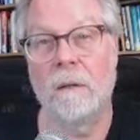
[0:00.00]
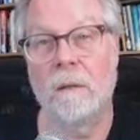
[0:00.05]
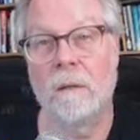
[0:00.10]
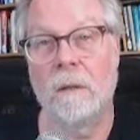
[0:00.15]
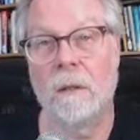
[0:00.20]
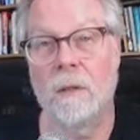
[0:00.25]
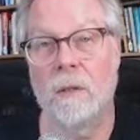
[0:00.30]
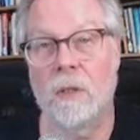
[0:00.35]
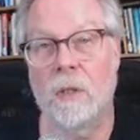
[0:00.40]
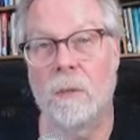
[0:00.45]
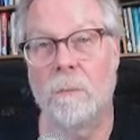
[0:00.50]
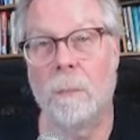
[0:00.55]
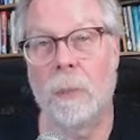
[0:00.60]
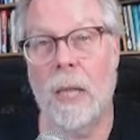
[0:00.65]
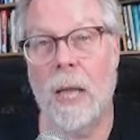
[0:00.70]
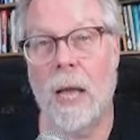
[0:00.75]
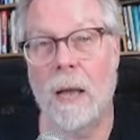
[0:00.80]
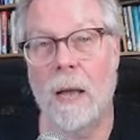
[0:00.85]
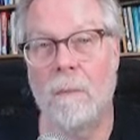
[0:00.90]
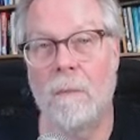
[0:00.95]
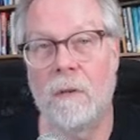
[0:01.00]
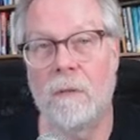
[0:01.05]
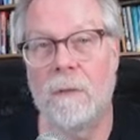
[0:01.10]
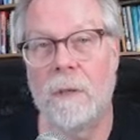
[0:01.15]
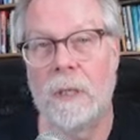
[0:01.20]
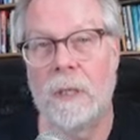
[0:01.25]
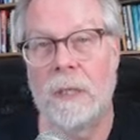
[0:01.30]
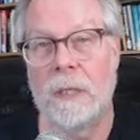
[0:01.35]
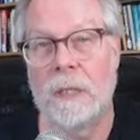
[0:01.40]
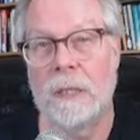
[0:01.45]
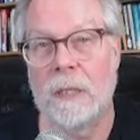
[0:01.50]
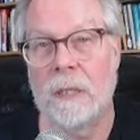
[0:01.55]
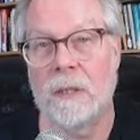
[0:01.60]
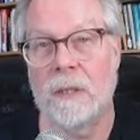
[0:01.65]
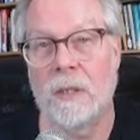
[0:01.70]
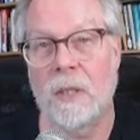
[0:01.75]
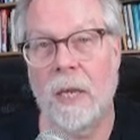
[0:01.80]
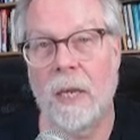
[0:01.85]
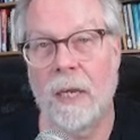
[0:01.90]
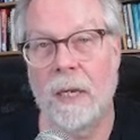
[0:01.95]
Here's a blob of
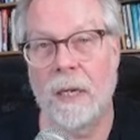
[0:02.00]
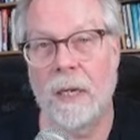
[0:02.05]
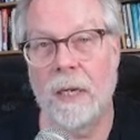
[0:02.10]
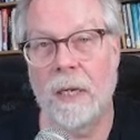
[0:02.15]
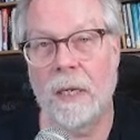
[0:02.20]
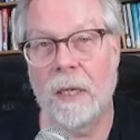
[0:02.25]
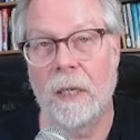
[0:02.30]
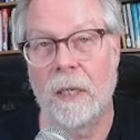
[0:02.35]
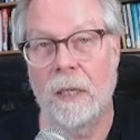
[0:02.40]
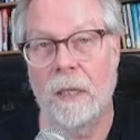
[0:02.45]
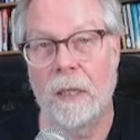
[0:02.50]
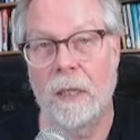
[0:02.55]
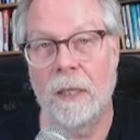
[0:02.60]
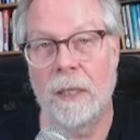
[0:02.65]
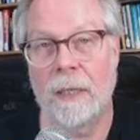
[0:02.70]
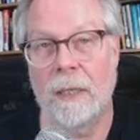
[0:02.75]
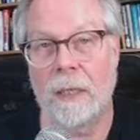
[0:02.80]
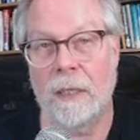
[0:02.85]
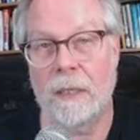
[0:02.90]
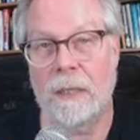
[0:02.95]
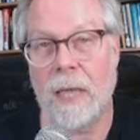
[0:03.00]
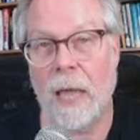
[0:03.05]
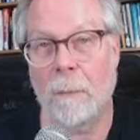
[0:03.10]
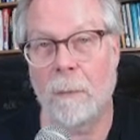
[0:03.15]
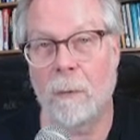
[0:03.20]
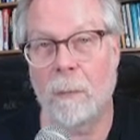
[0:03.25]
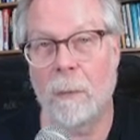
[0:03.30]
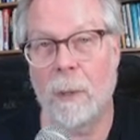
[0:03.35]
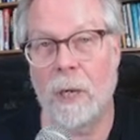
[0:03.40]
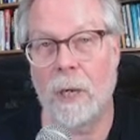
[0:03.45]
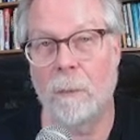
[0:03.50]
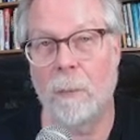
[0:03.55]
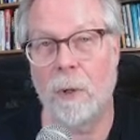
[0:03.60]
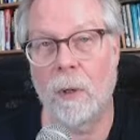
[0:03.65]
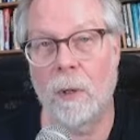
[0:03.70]
cyan ink laid on top of paper.